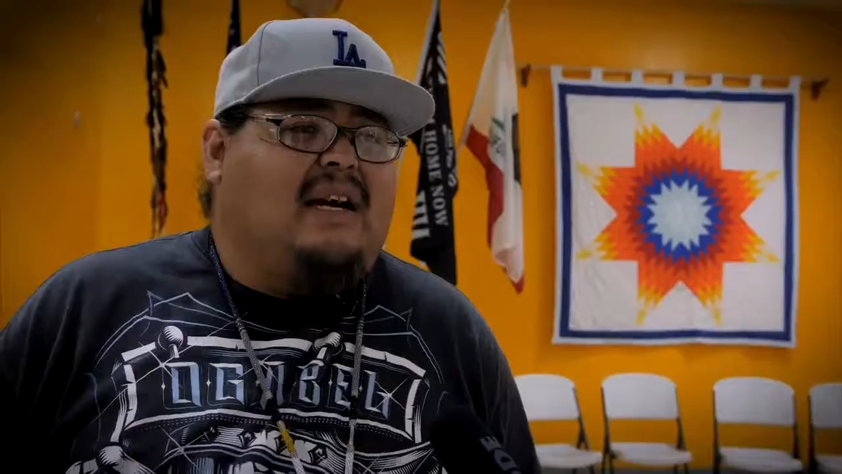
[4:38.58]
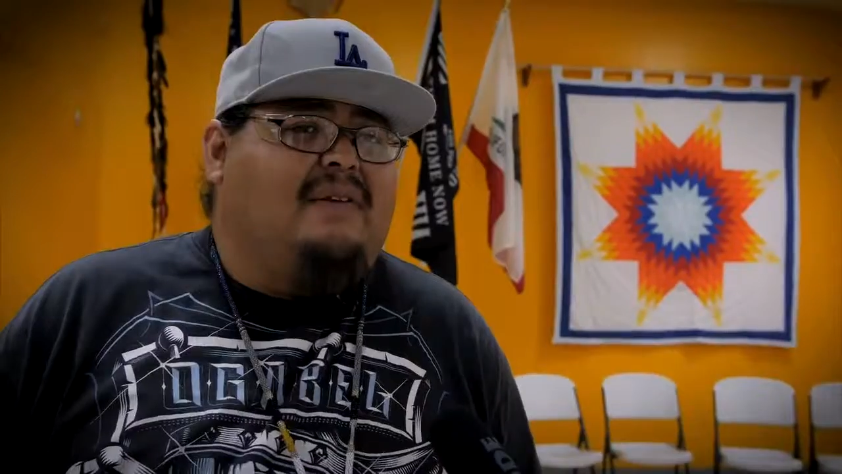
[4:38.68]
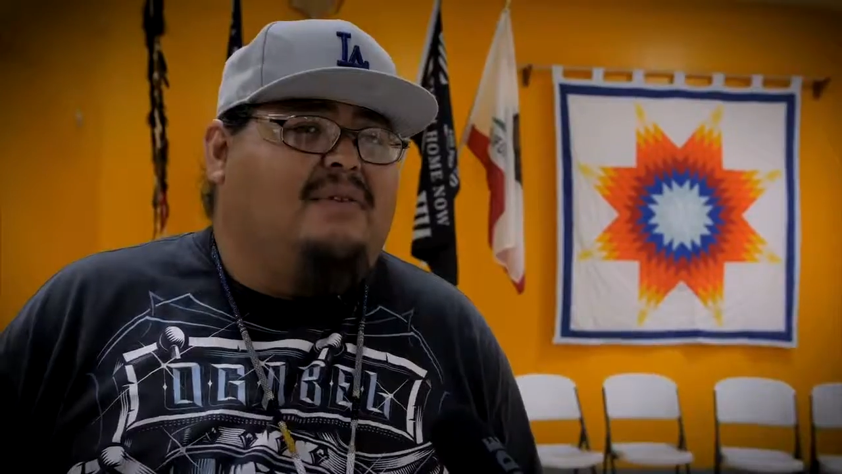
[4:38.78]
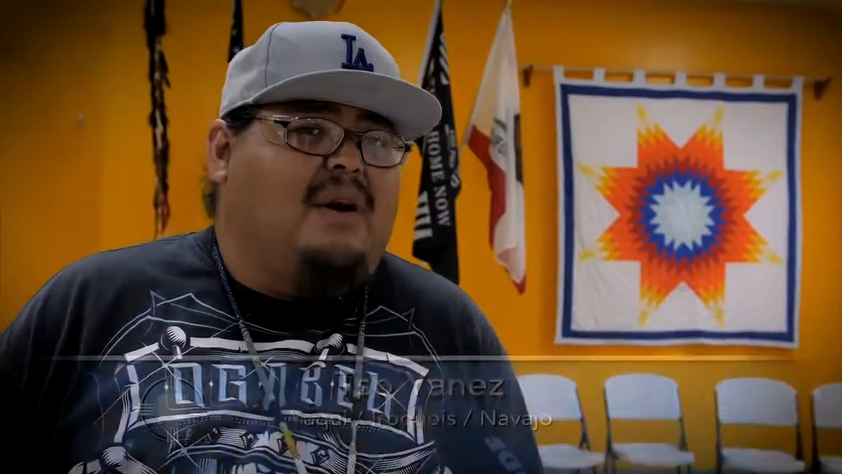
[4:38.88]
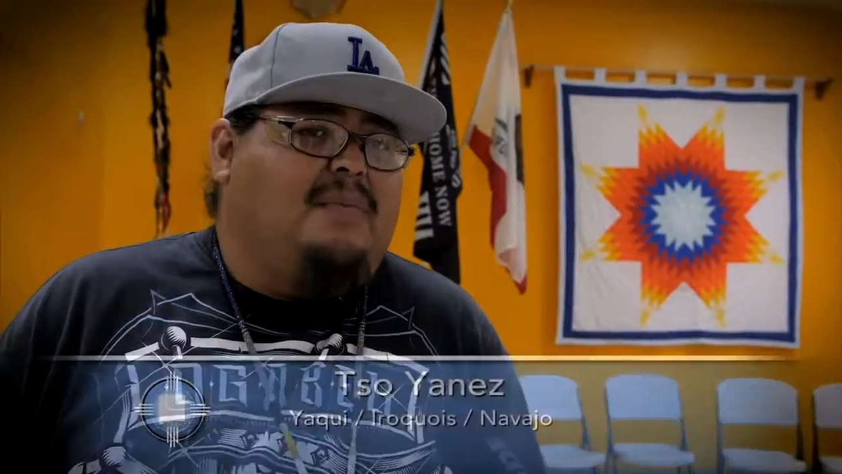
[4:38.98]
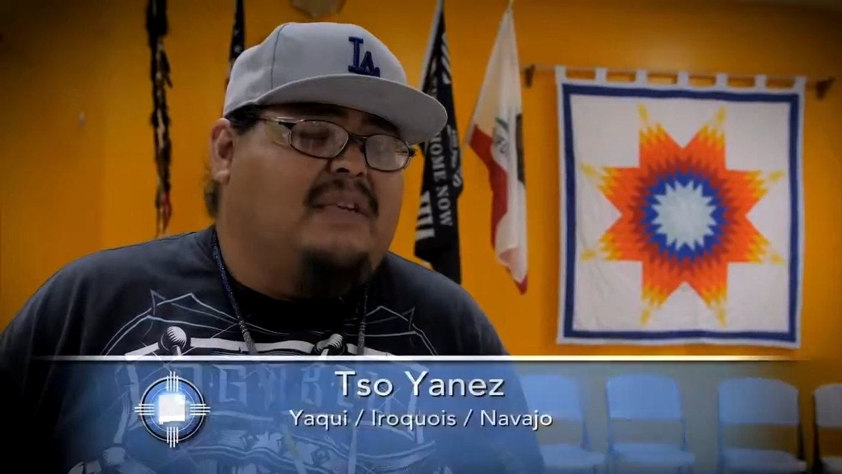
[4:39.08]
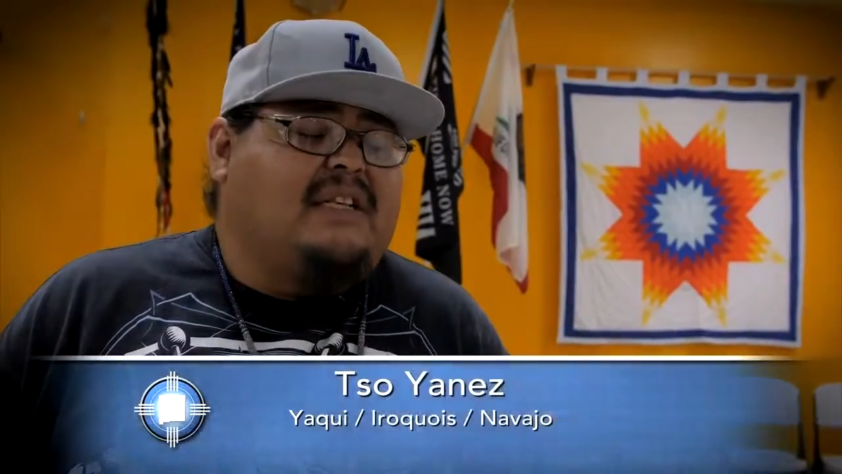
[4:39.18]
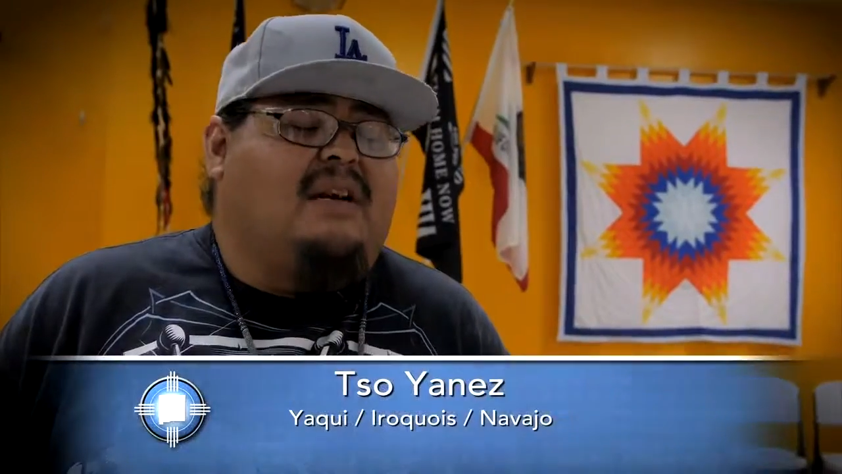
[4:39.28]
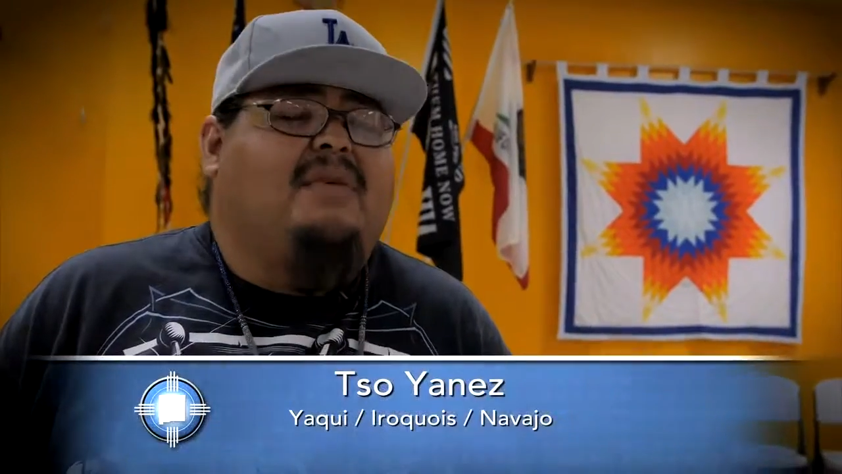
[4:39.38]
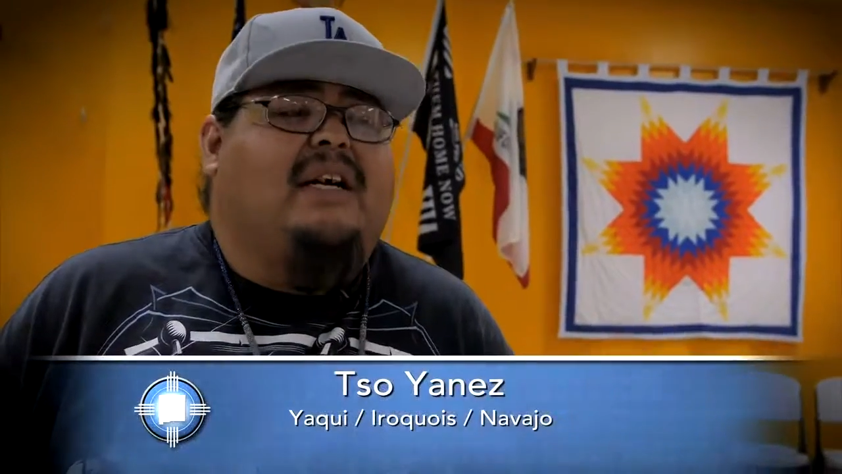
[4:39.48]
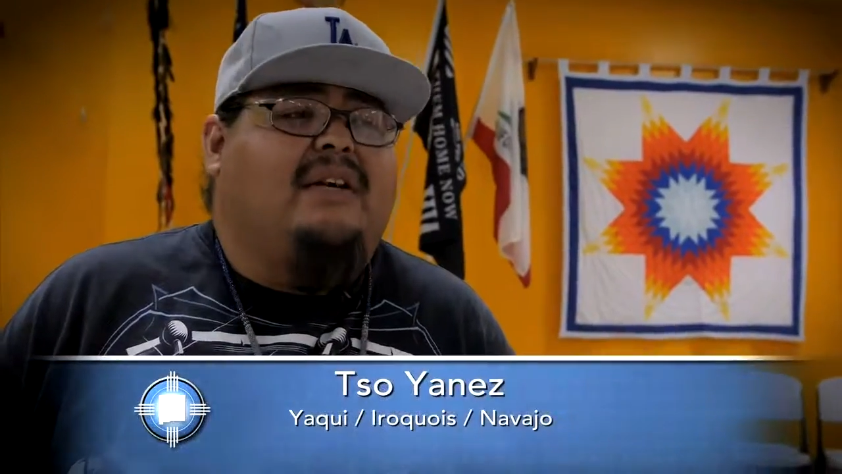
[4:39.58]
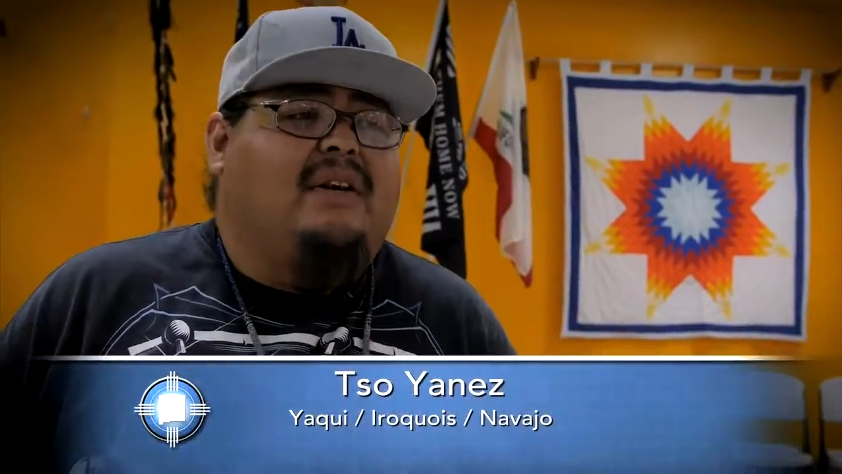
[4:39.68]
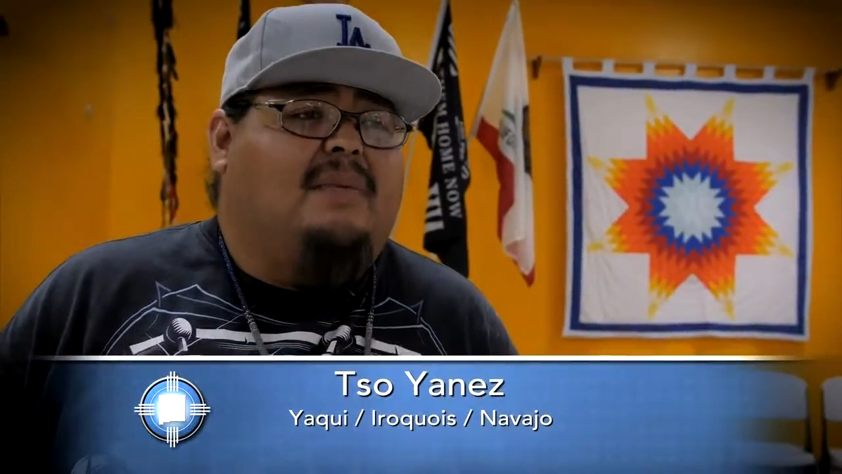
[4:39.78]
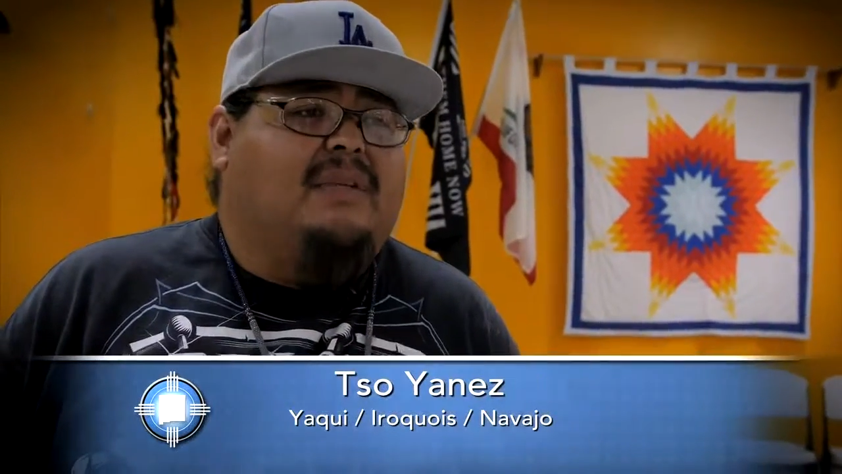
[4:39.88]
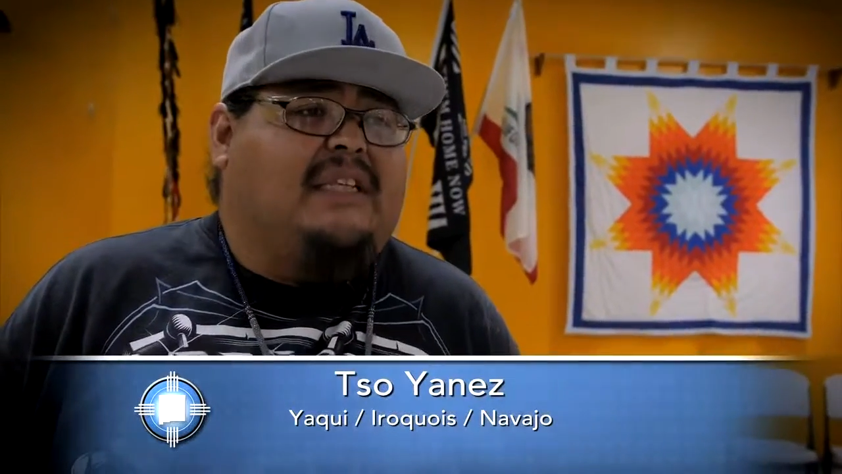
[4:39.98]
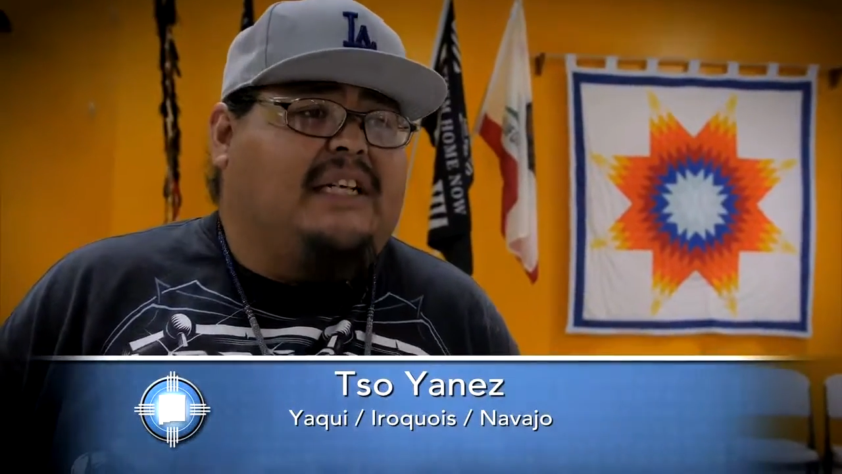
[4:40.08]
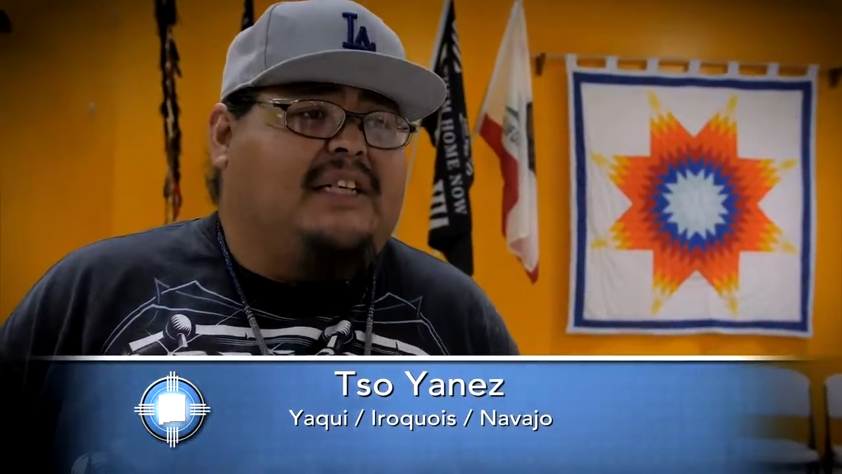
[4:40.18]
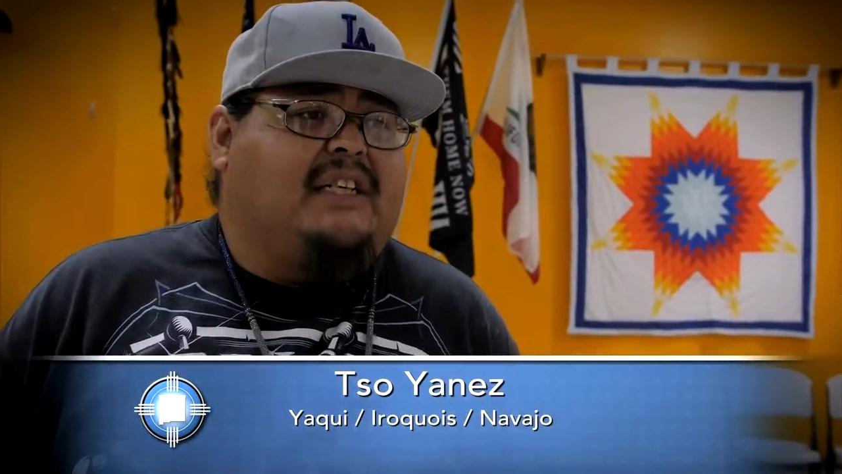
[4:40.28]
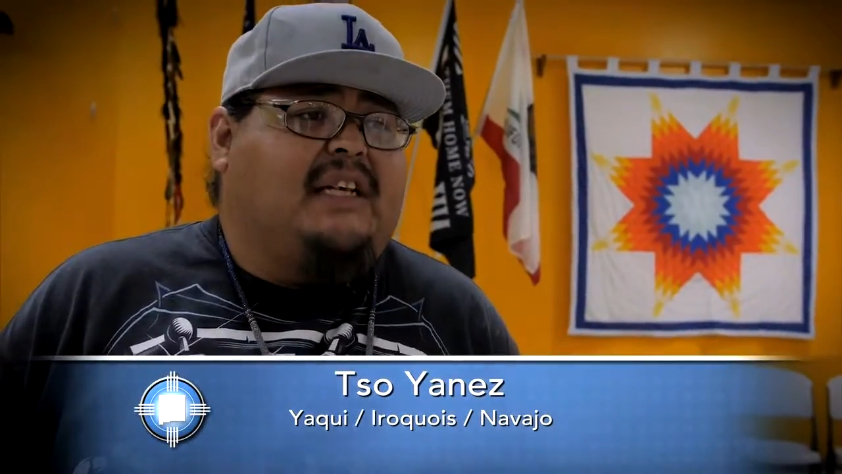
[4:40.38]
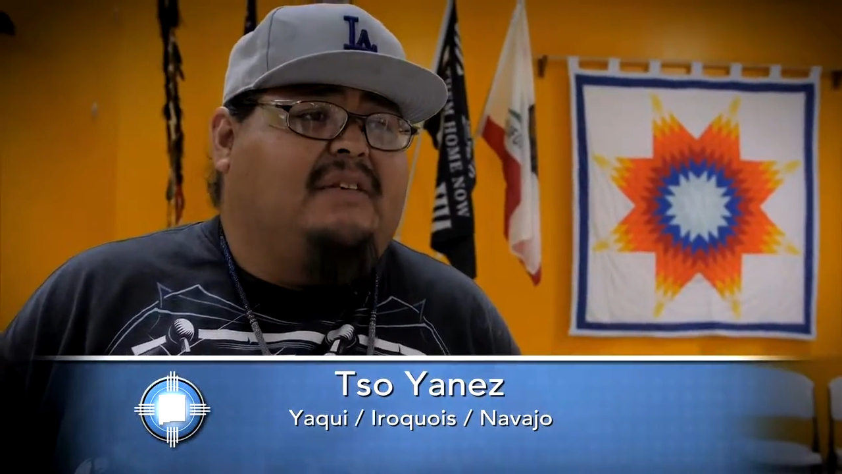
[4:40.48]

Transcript: I grew up with ceremony. I grew up with teachings.